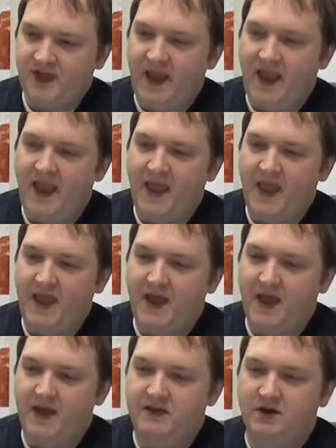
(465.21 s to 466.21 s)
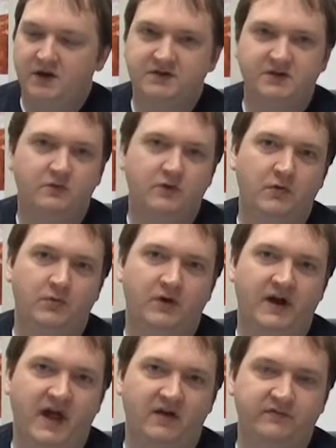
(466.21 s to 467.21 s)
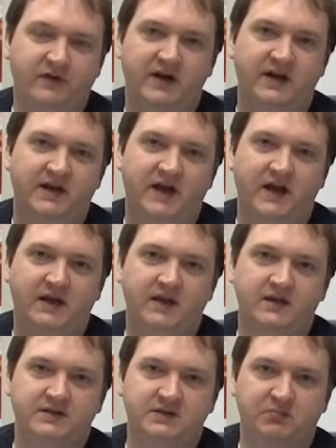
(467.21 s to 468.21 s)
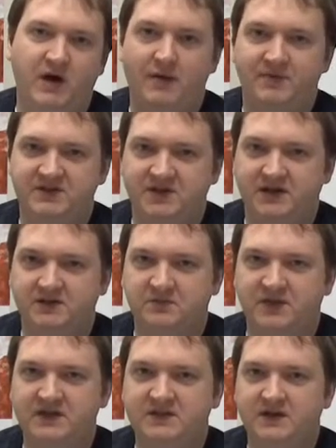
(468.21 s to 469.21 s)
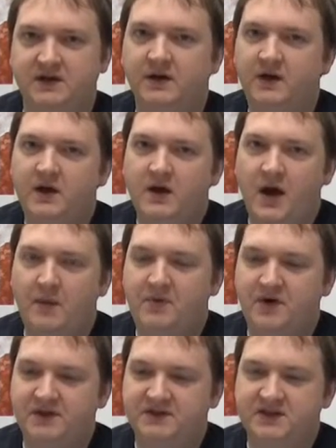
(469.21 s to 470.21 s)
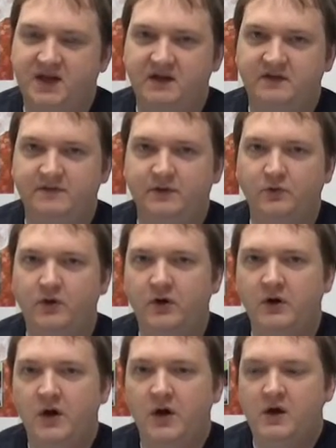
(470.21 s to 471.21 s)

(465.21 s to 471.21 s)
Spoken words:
And also what we're going to have Friday night is Papa John's Pizza up on the second floor.